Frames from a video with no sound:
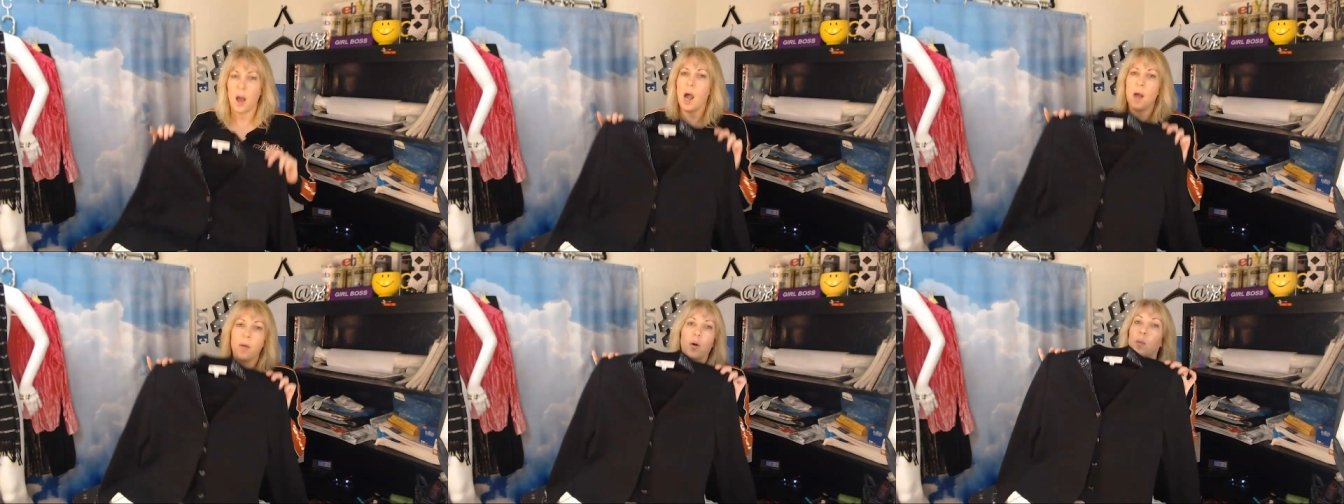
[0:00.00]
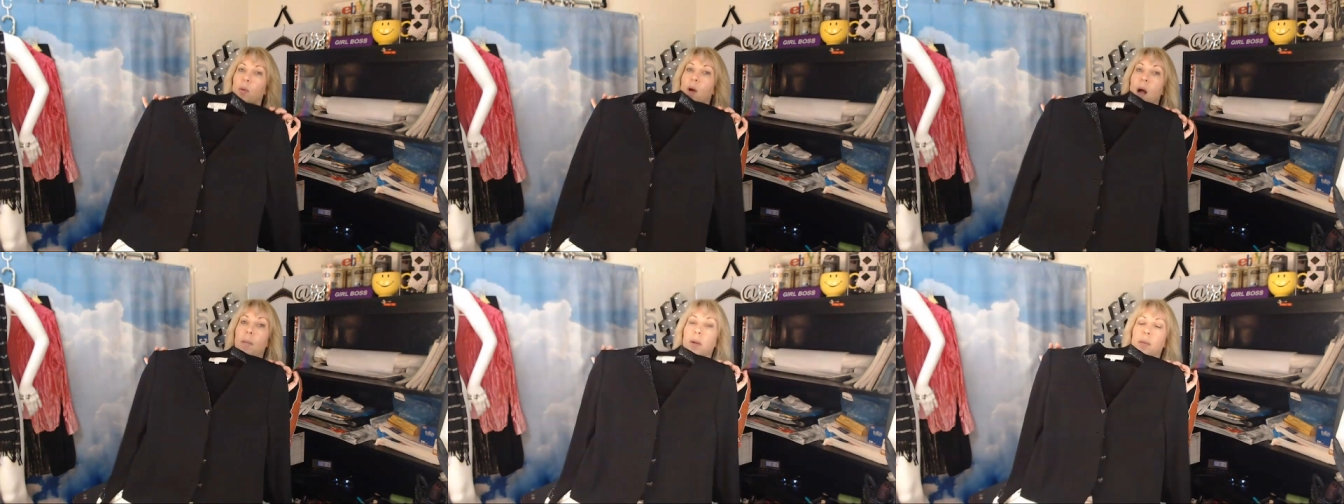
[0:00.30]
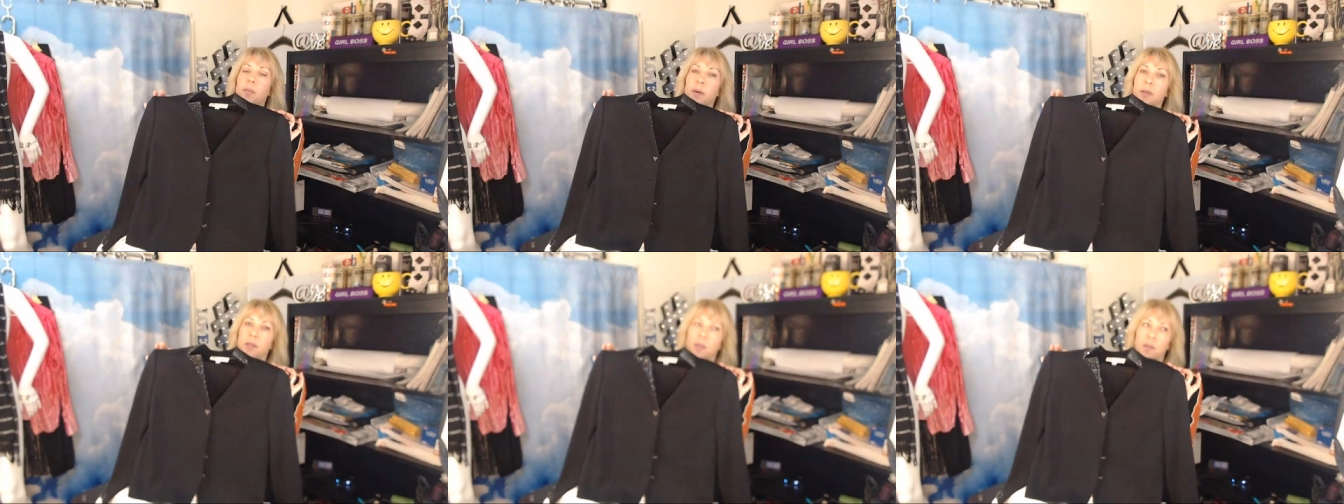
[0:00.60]
I will
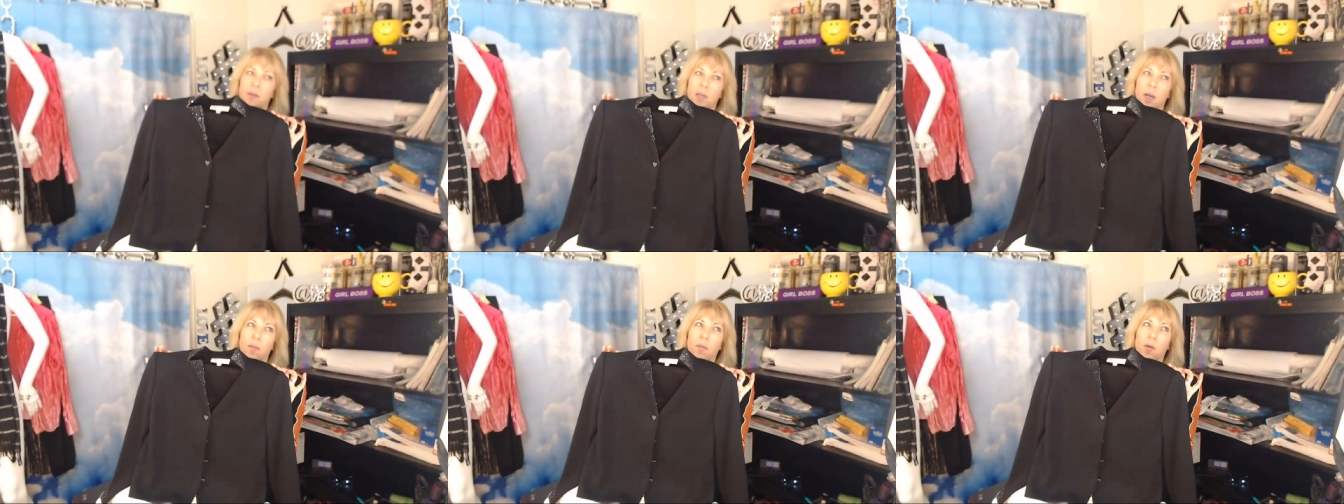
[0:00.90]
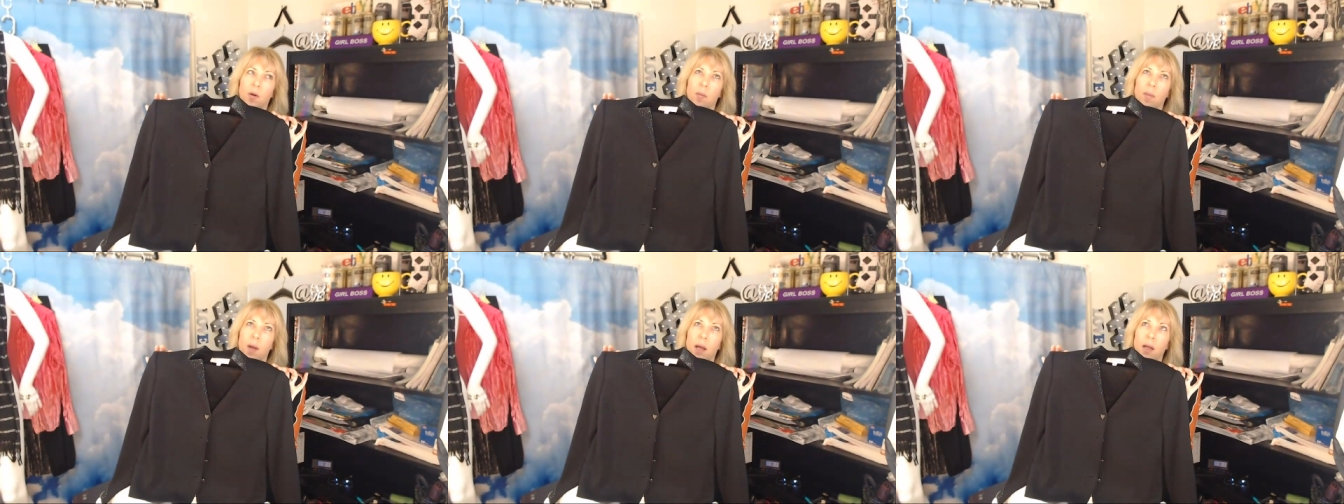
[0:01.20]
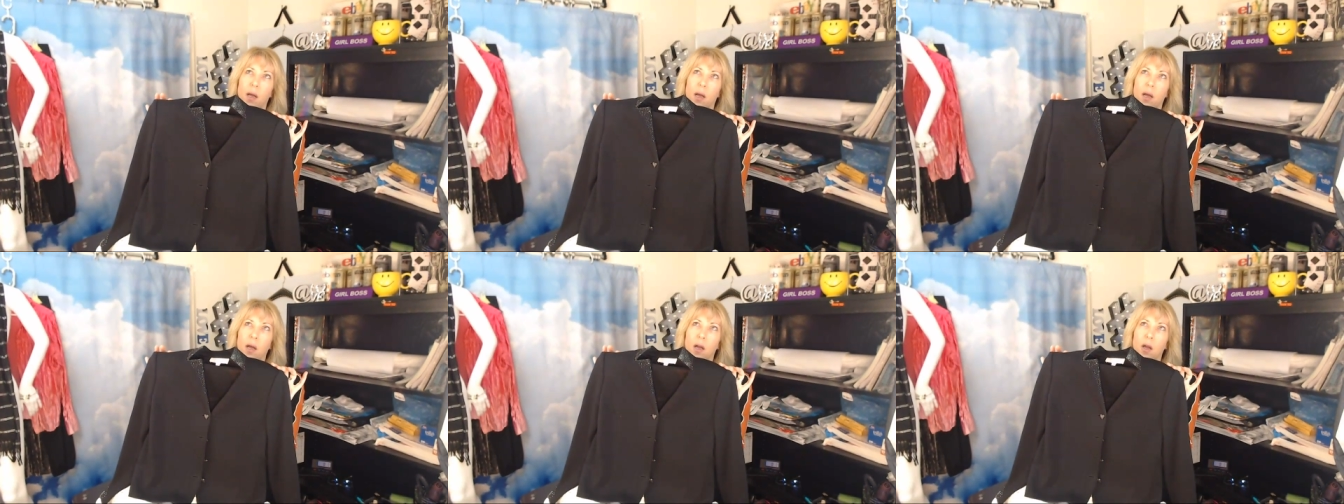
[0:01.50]
probably put this up for
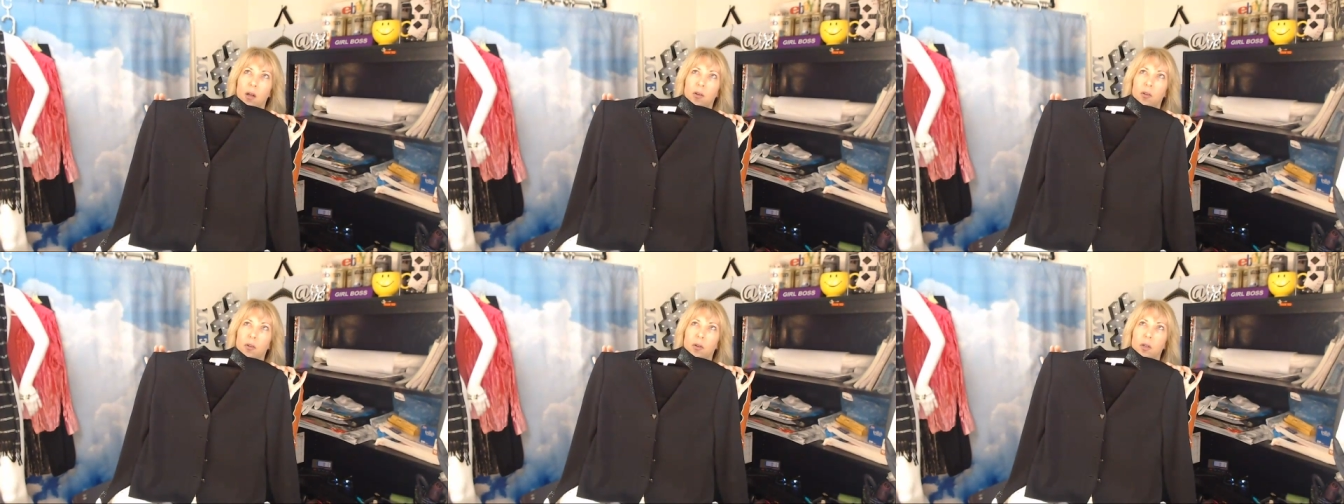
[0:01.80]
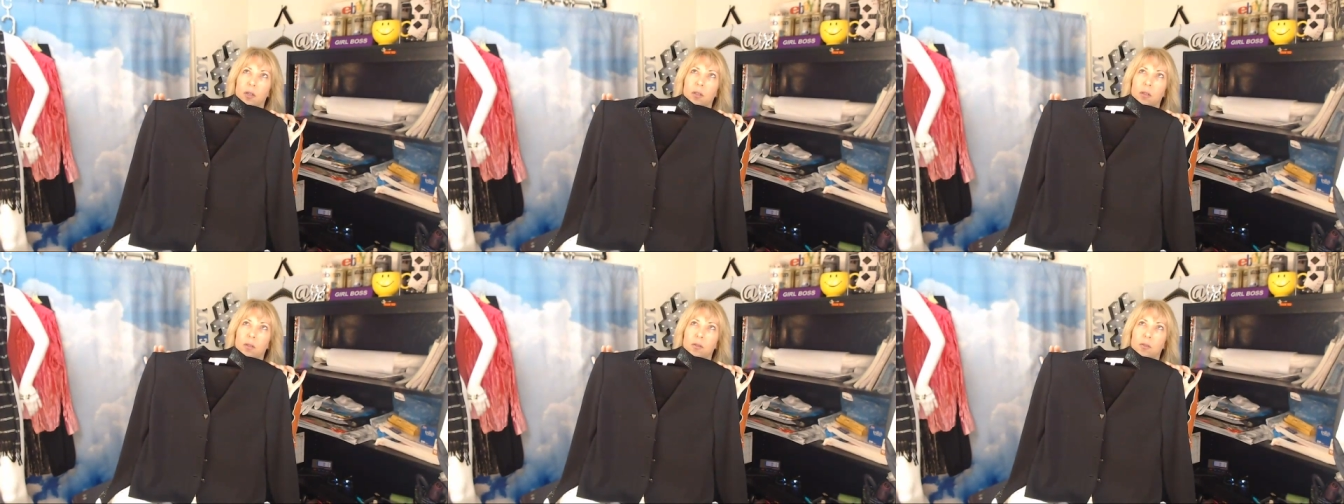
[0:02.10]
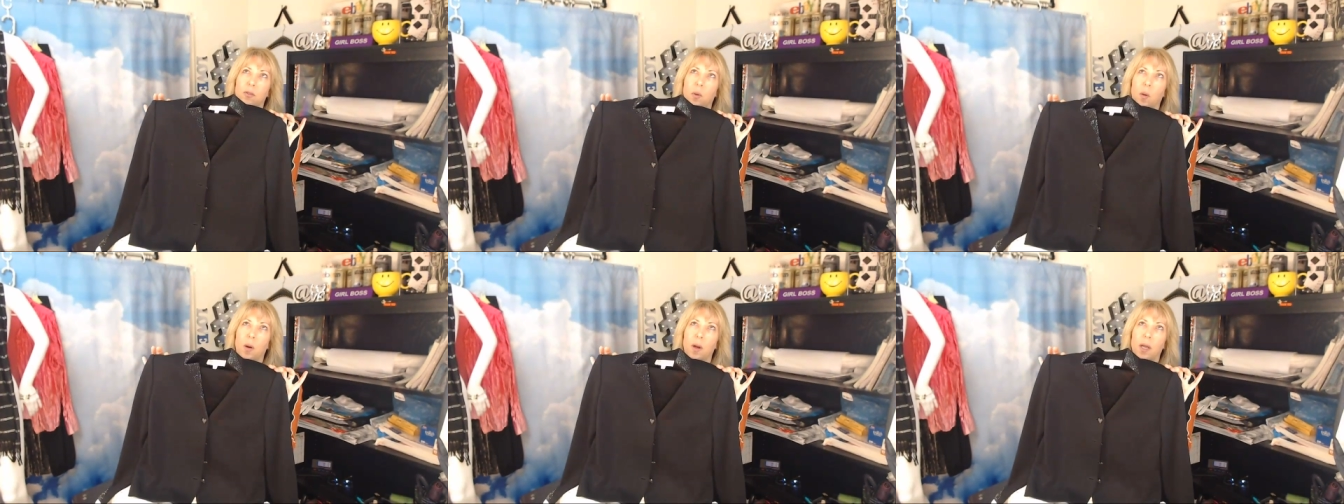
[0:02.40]
about
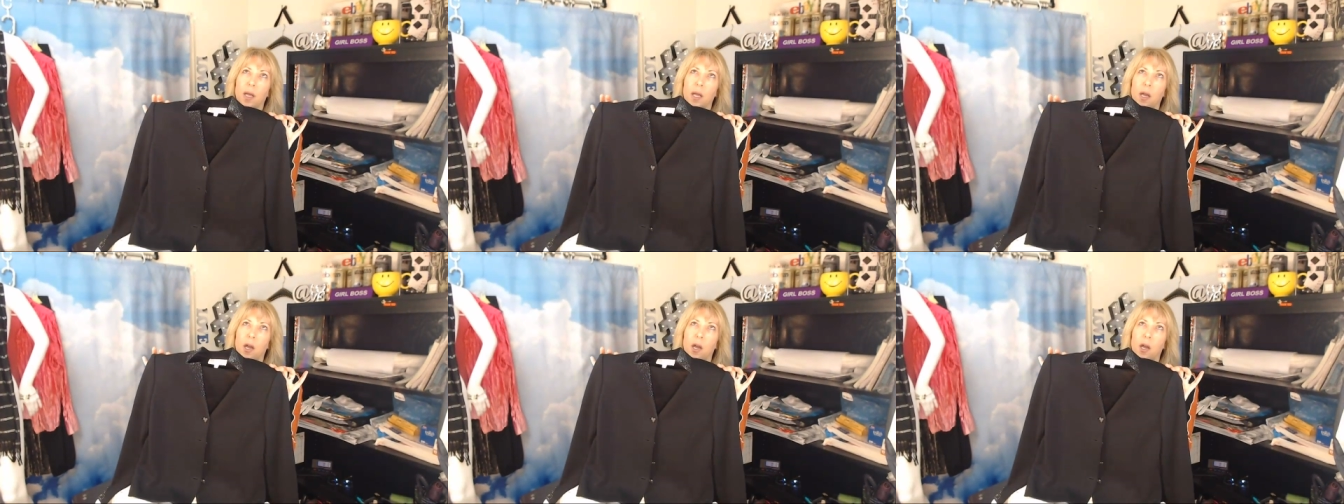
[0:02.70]
120,